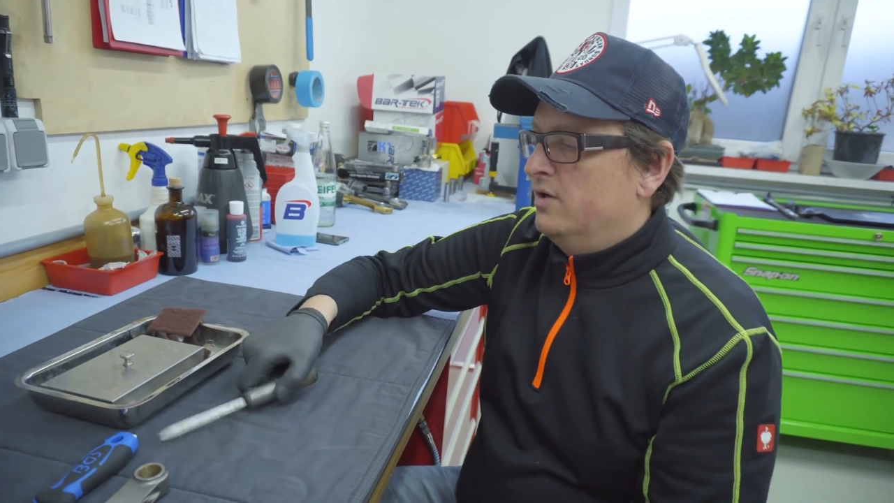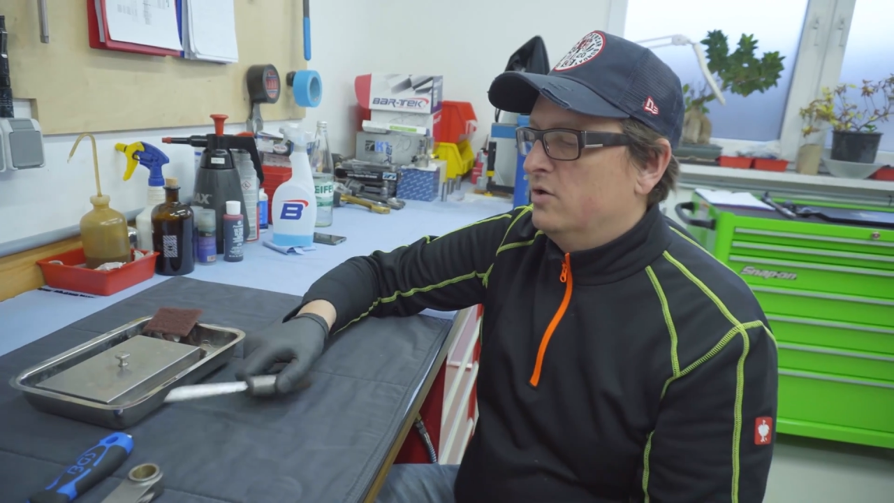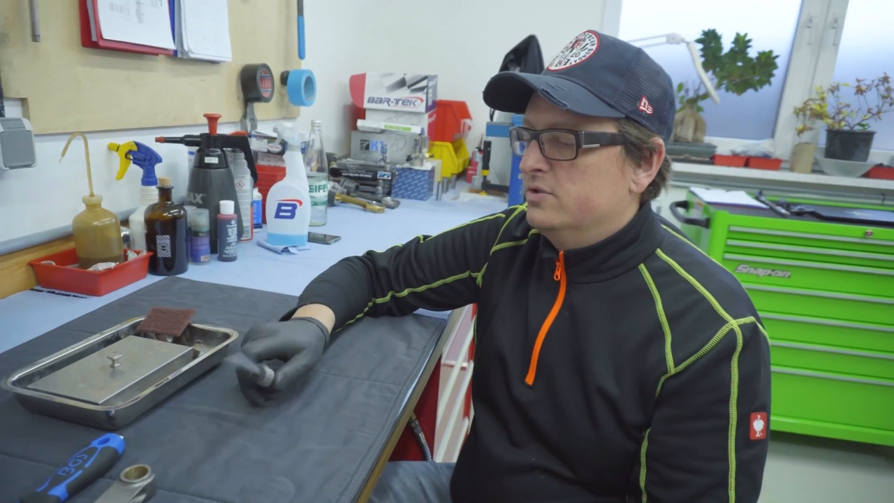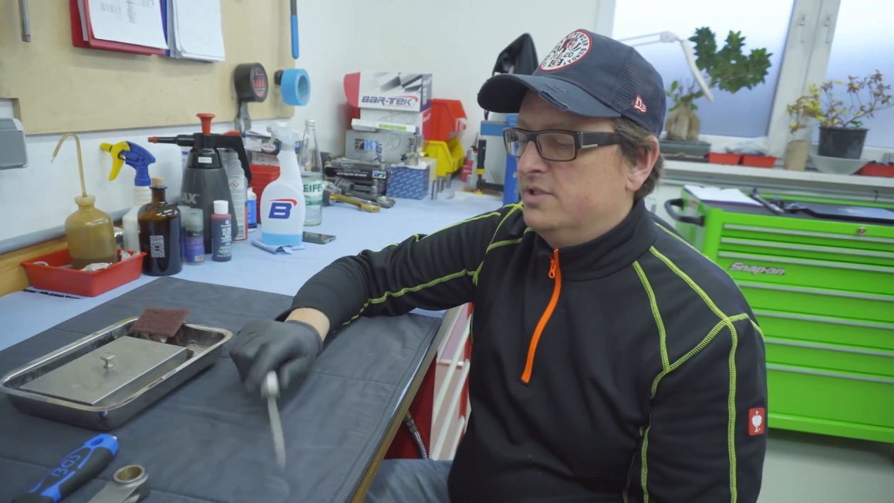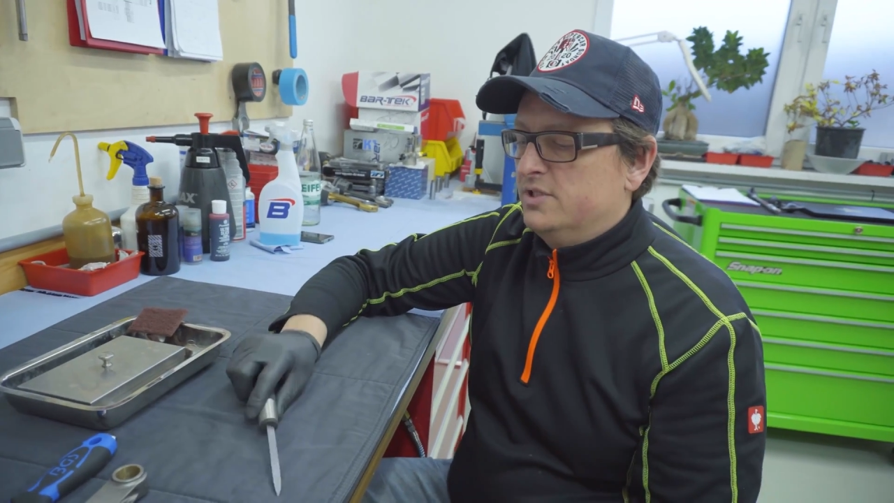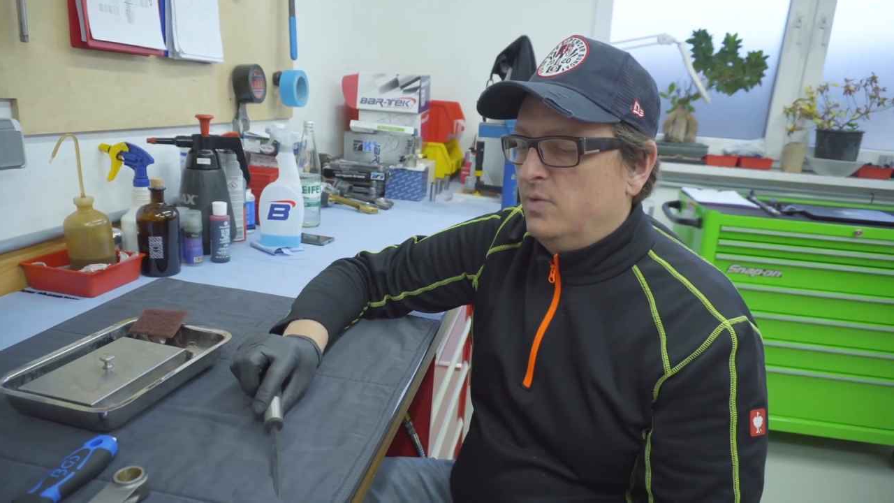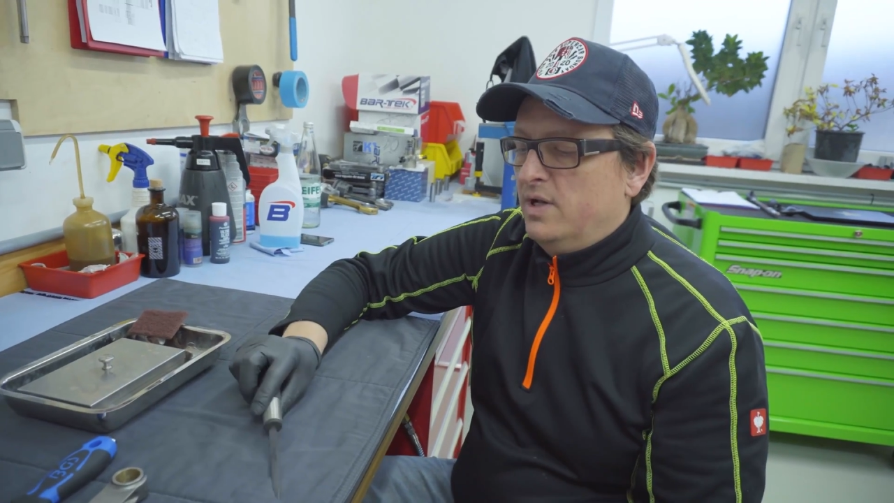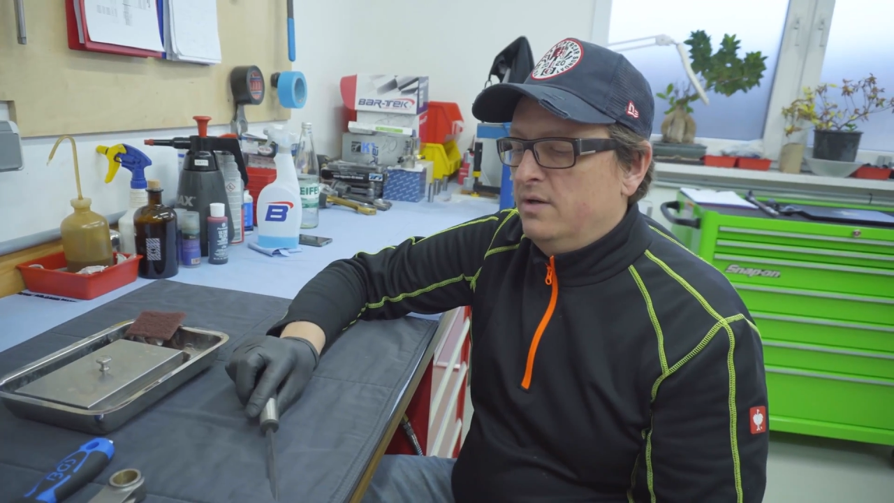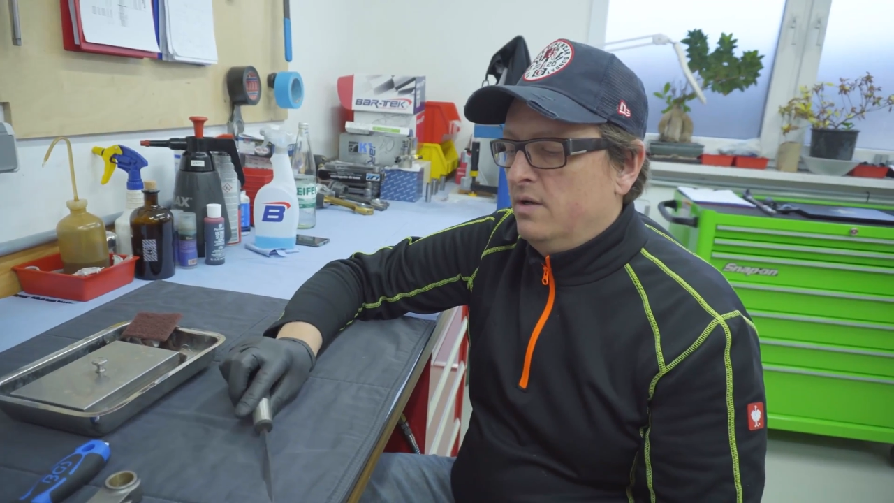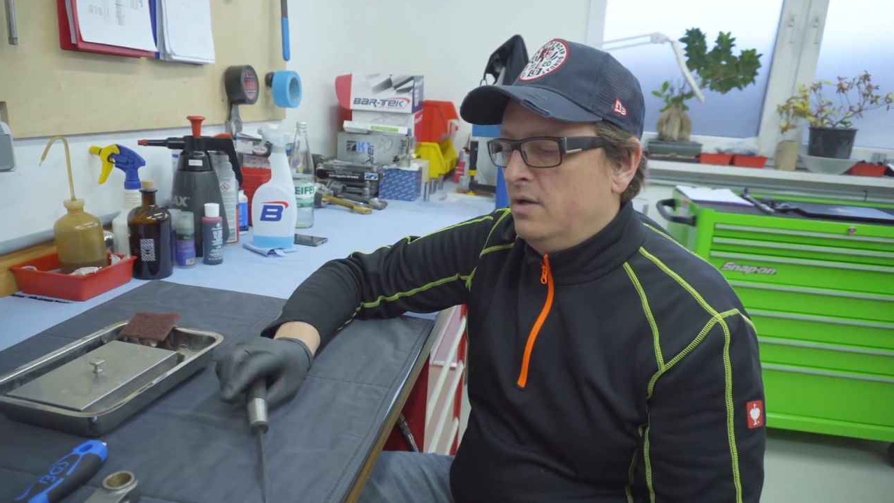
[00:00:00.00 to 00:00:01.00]
And this
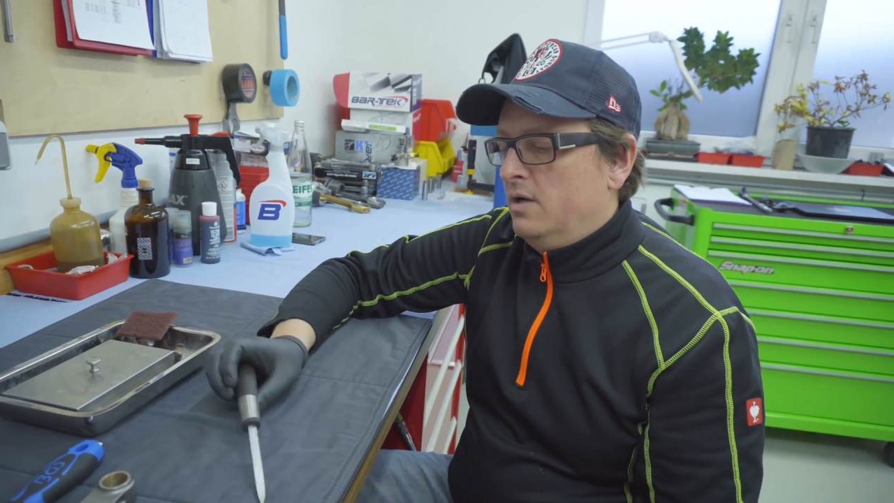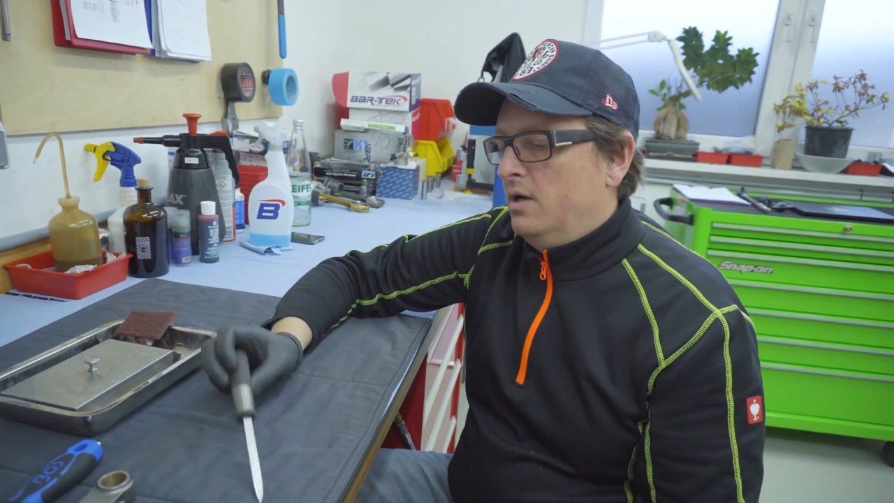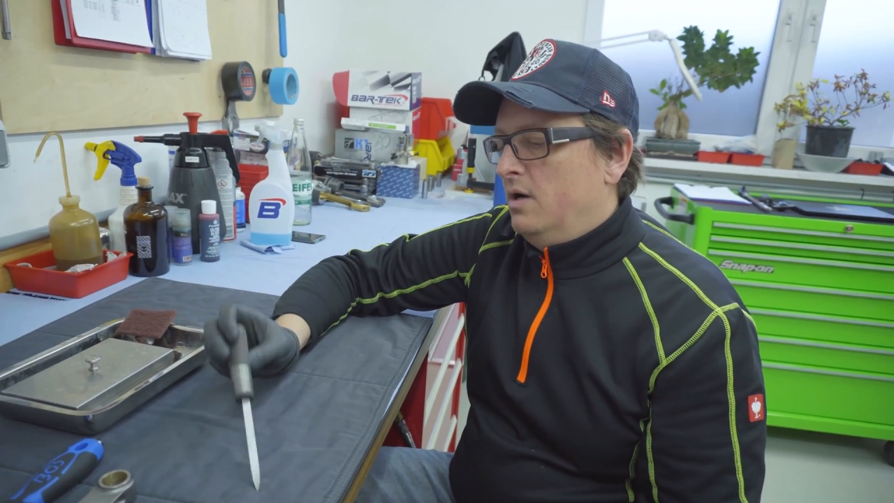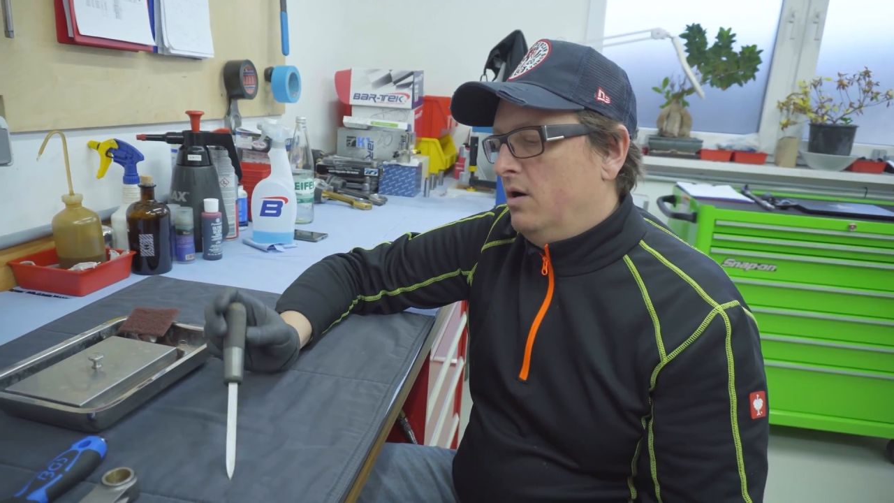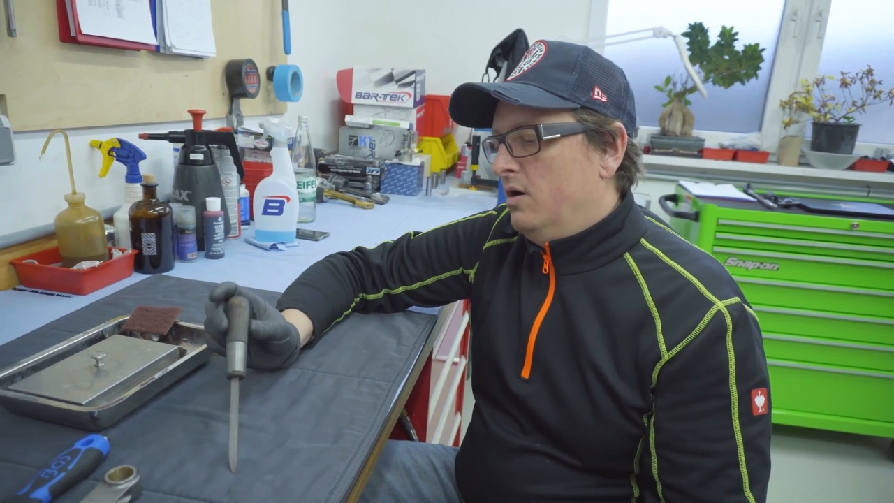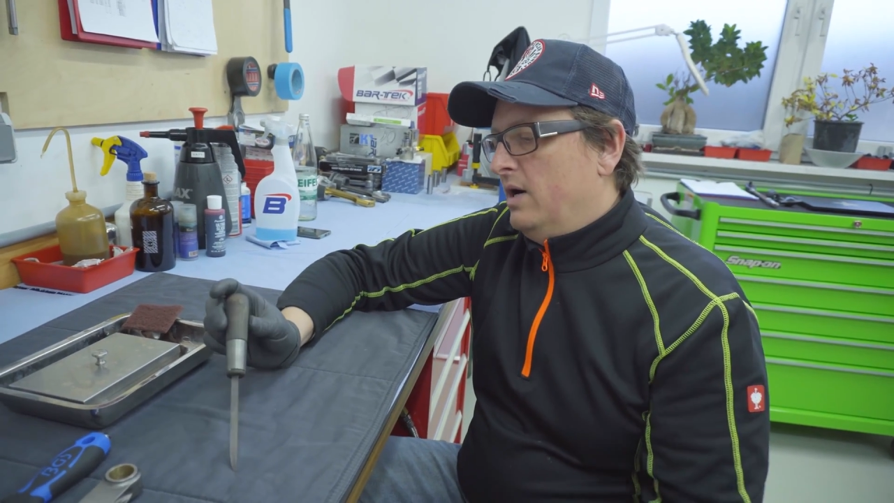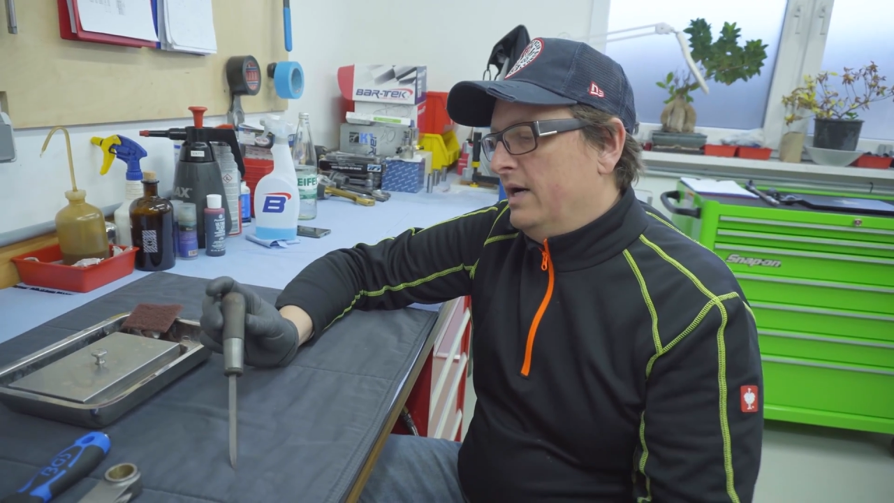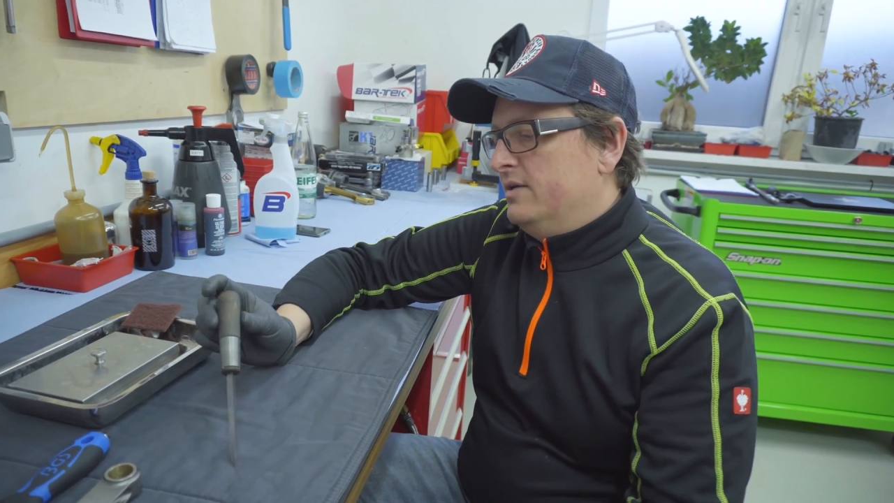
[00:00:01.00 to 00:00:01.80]
one, I